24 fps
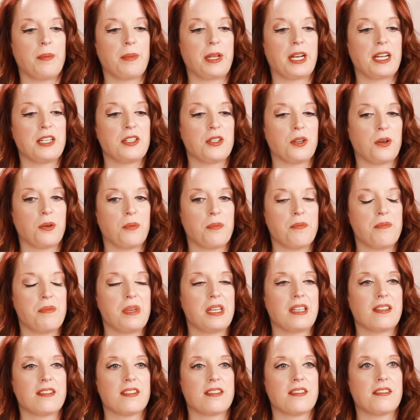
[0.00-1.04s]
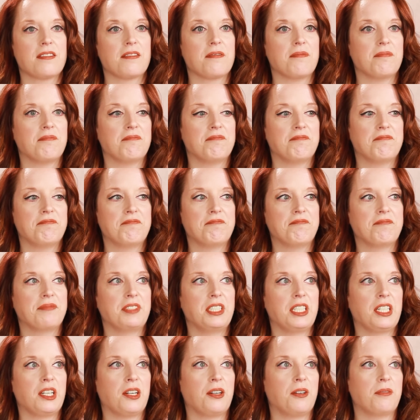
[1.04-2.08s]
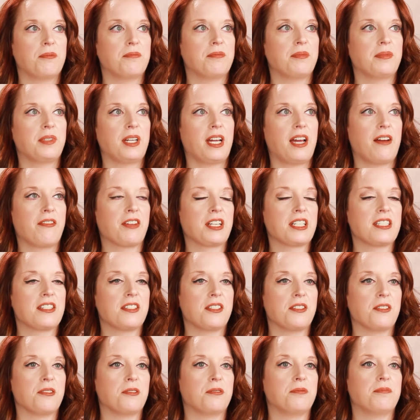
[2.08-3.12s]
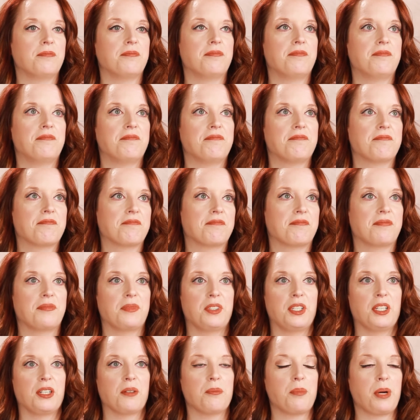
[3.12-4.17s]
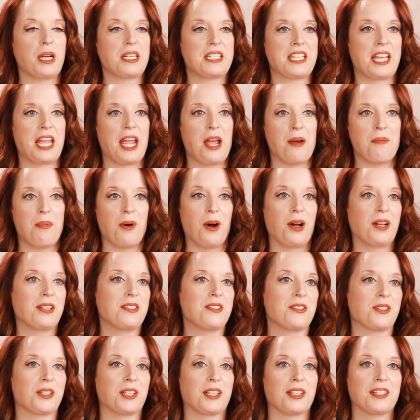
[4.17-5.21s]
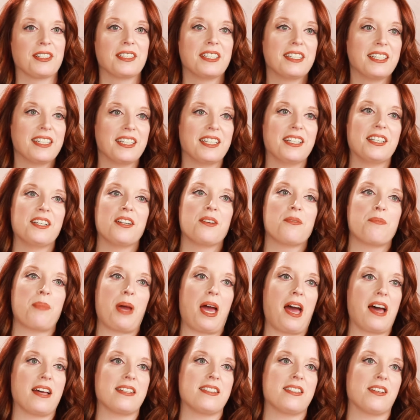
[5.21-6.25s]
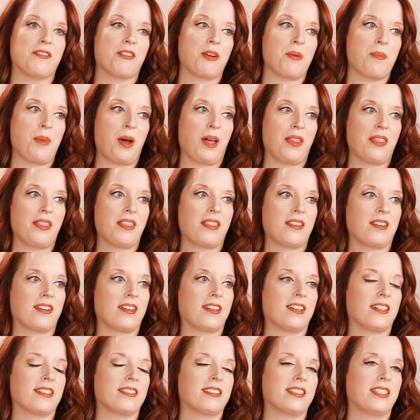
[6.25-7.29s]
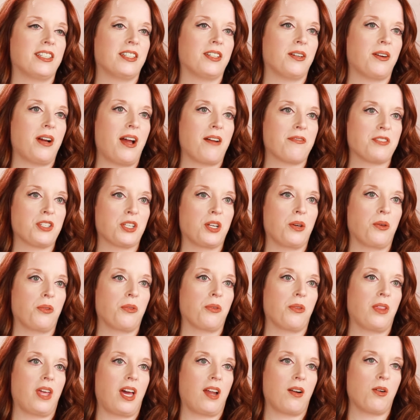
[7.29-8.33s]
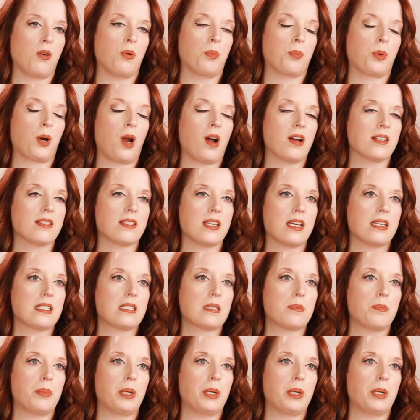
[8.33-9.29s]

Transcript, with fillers: I mean, I don't miss, you know, having to, you know, buy tampons or pads every month, or, you know, have to go through that whole process.